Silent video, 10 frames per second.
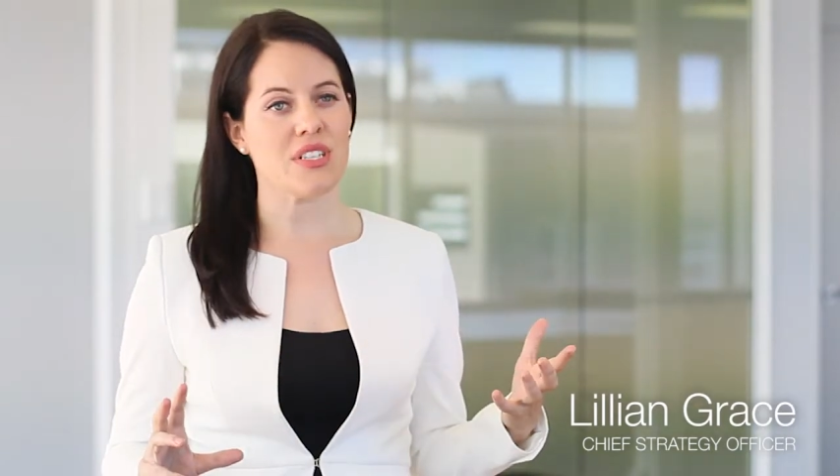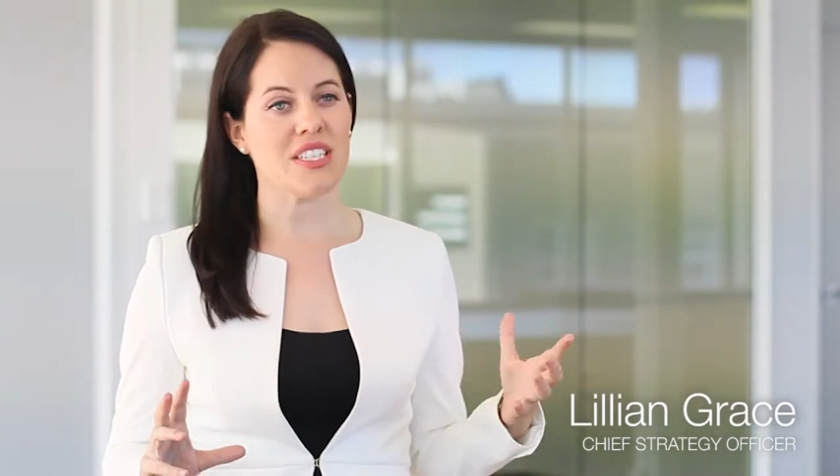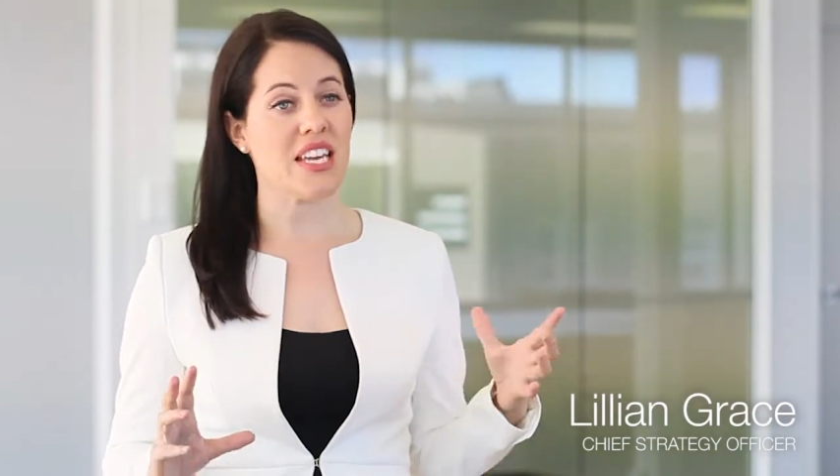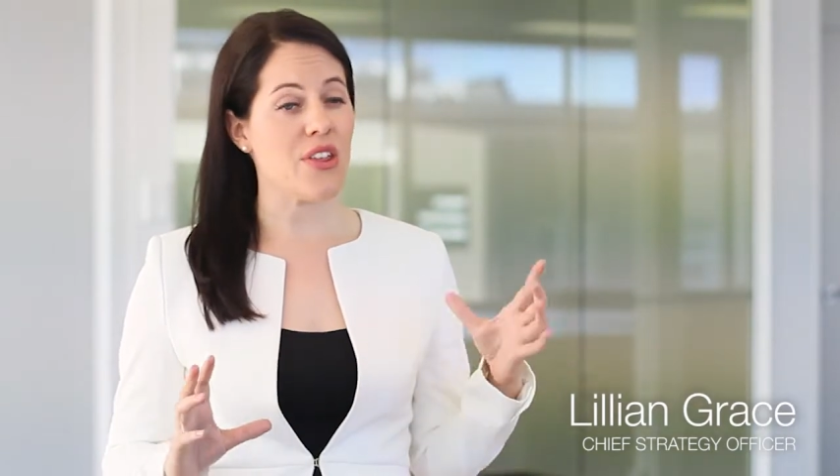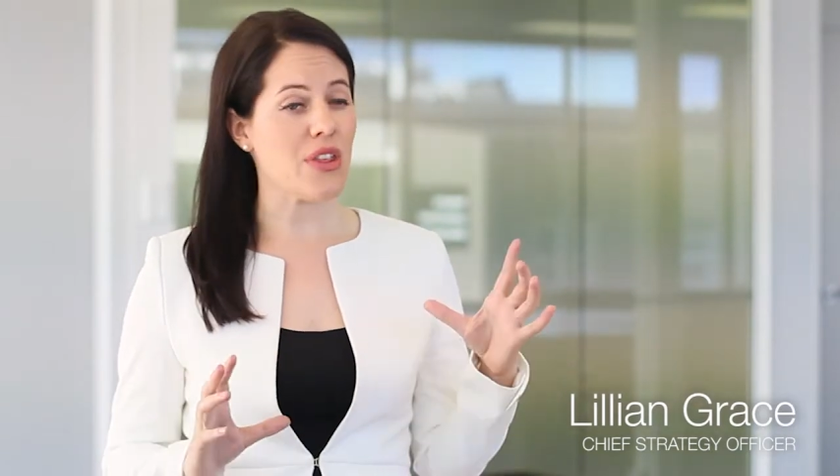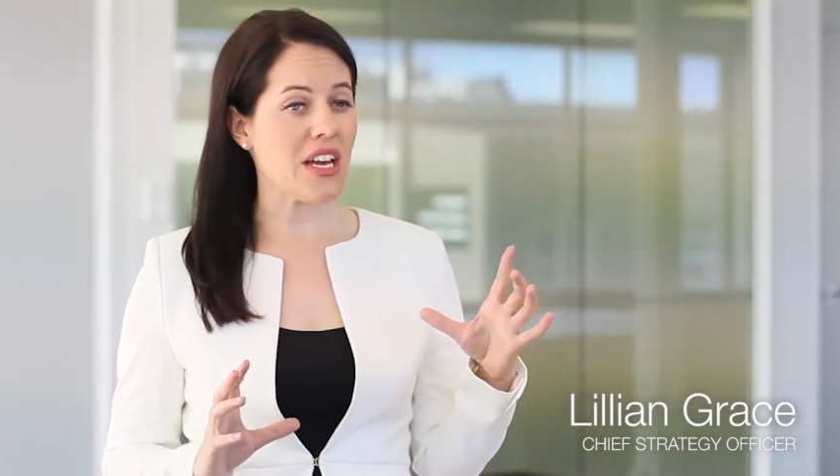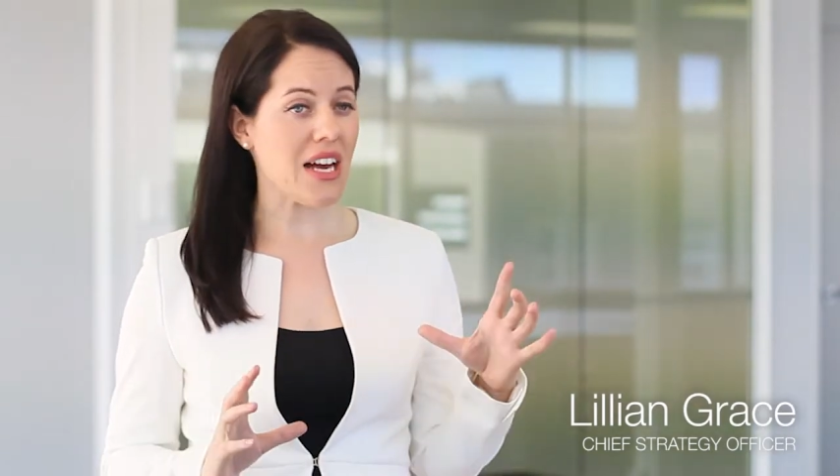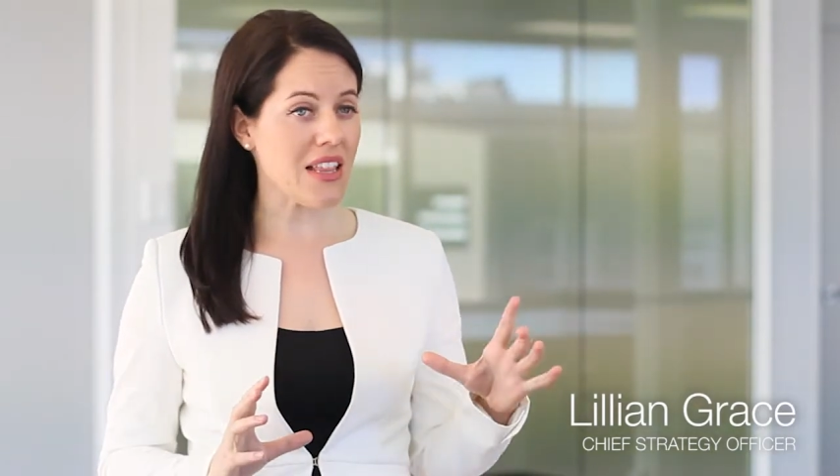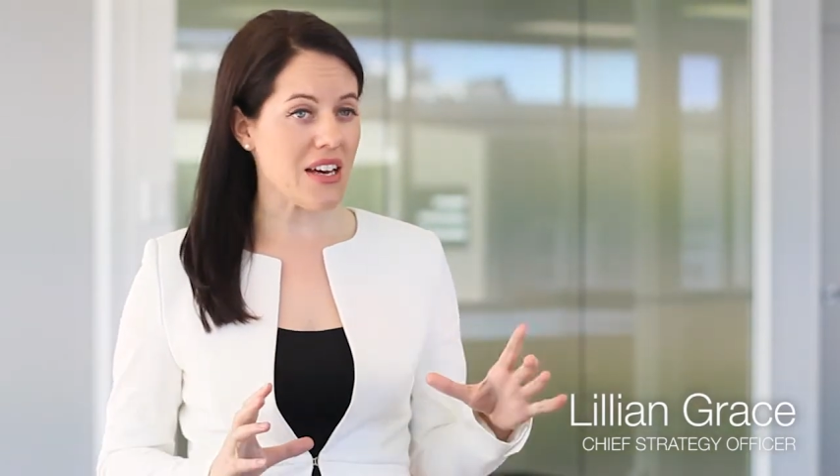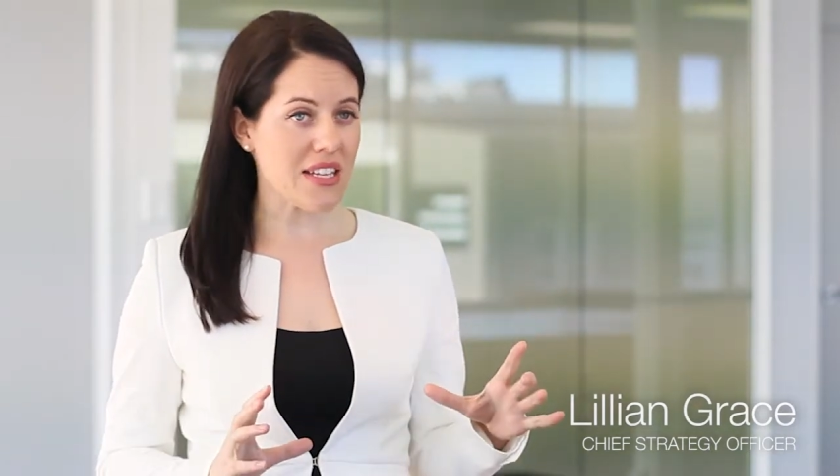to get their
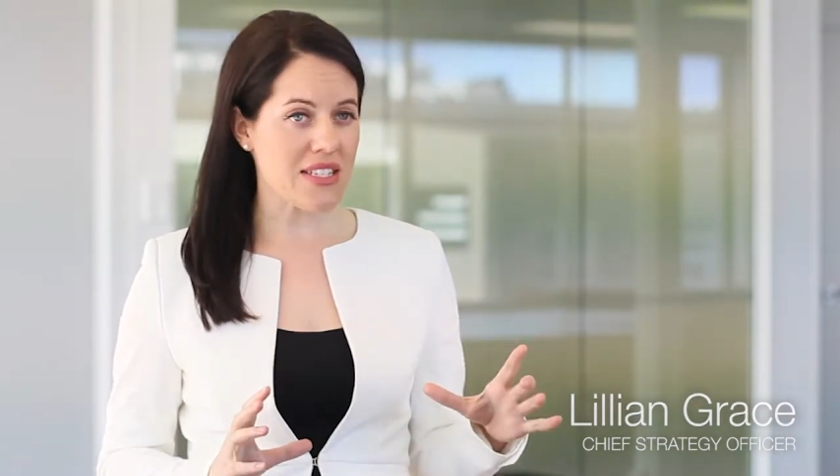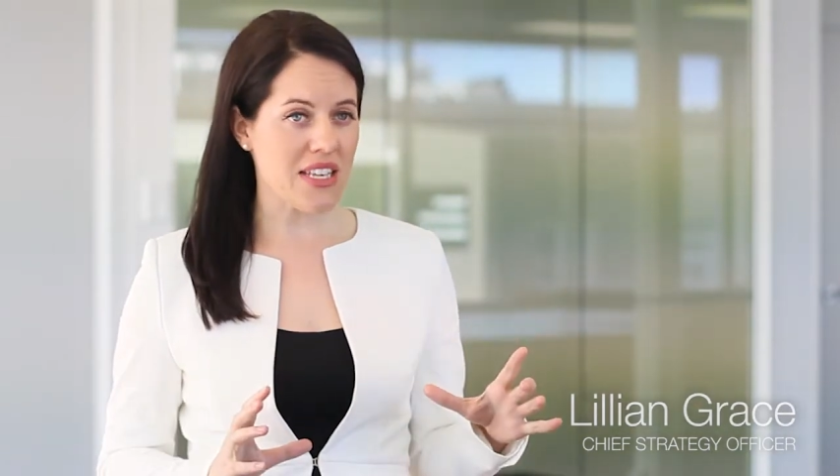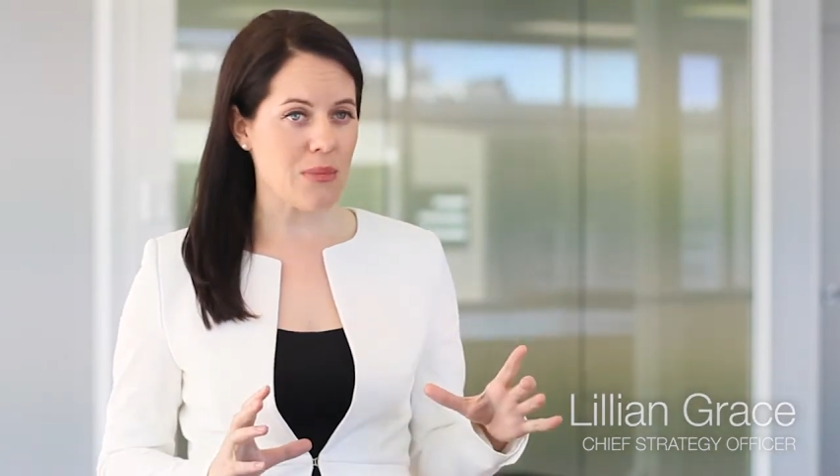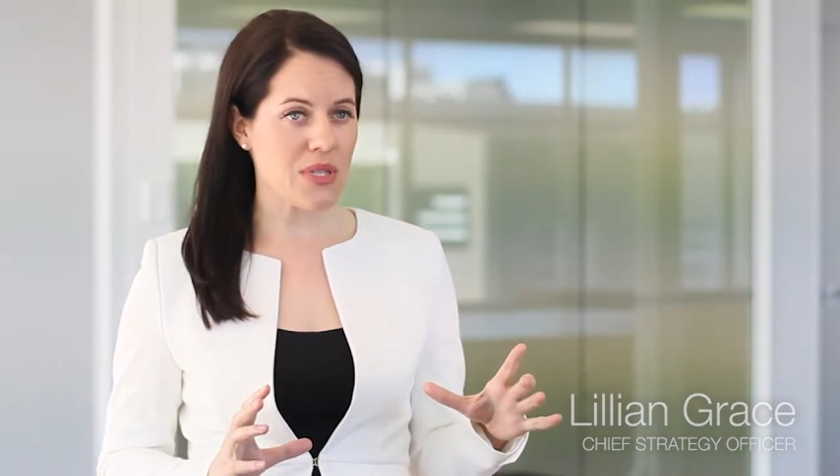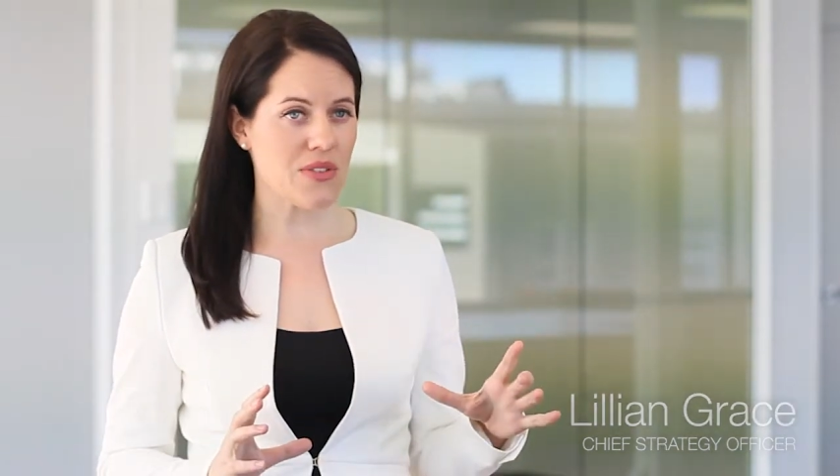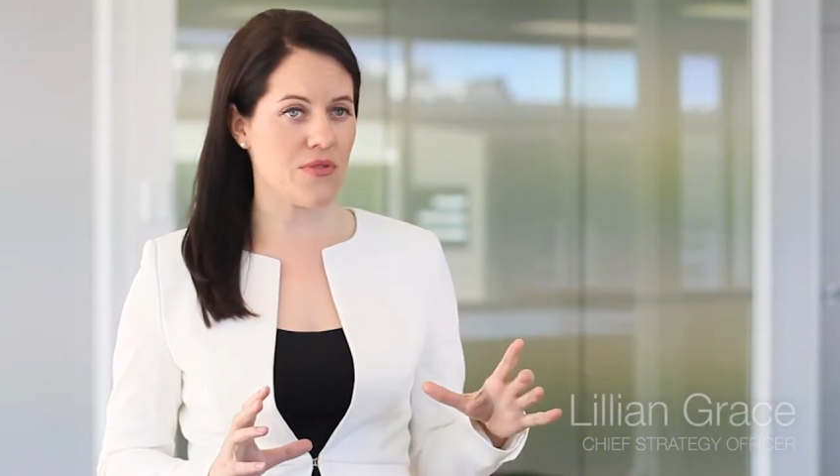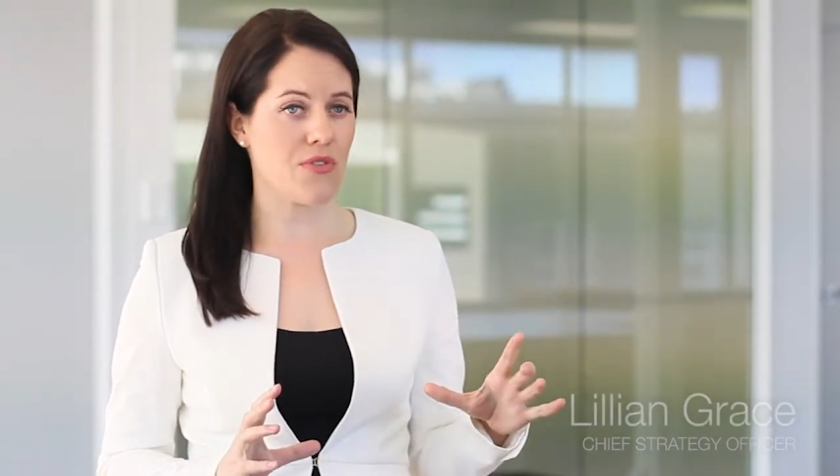clients' apps